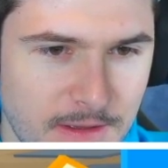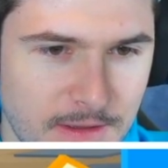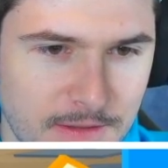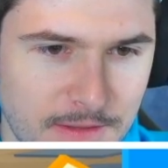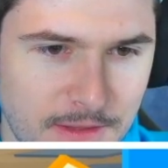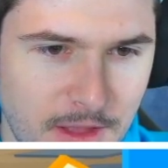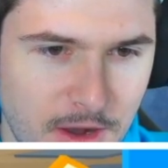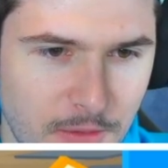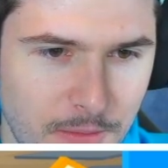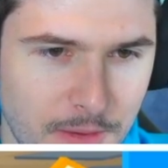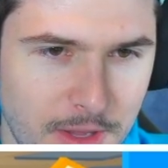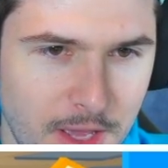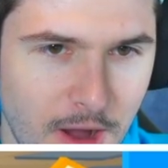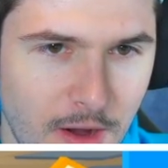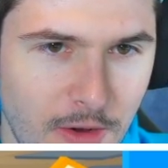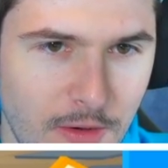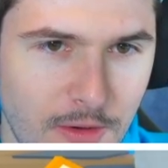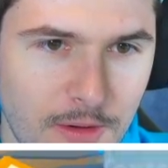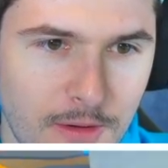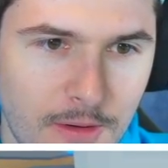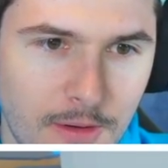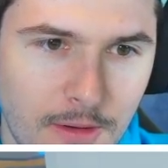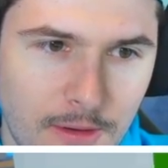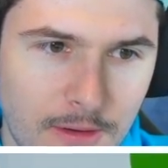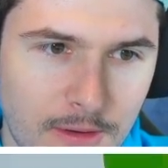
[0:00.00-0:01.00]
There we go.
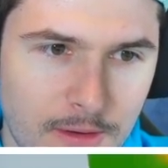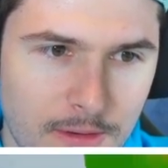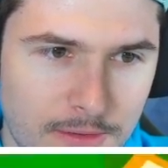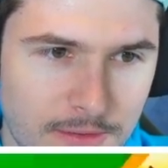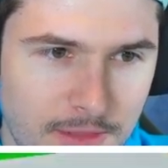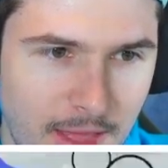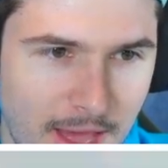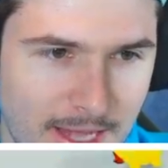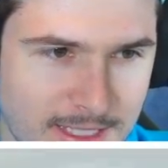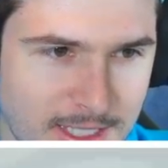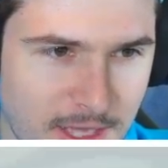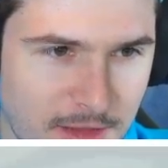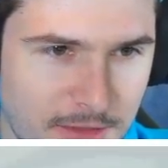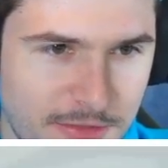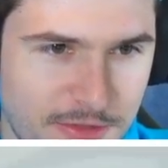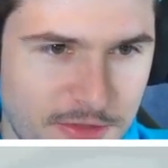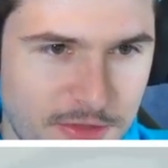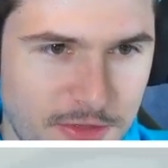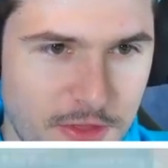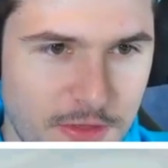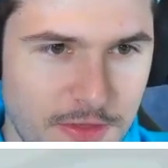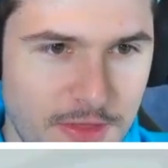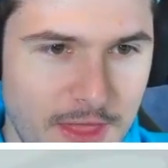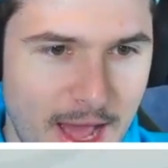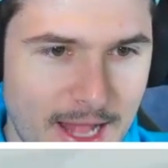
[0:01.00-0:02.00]
That's a,
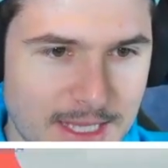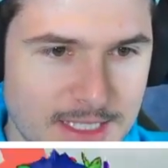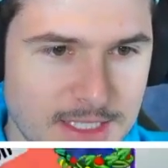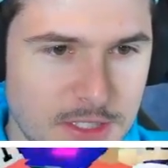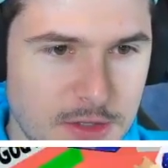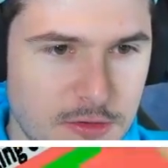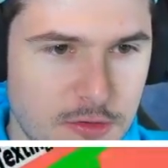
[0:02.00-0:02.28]
that's